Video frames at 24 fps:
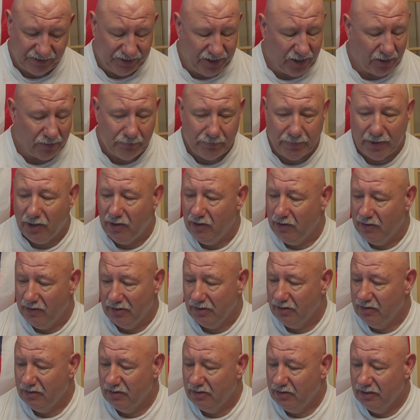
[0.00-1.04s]
because it don't
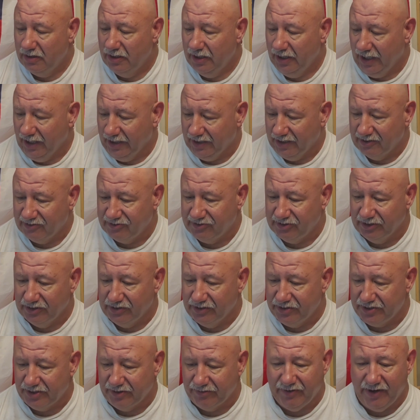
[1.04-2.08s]
burn. It just
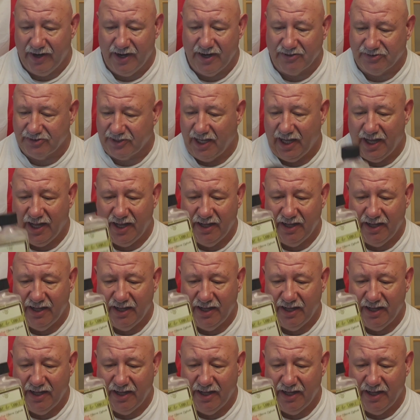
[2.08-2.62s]
soothes your face.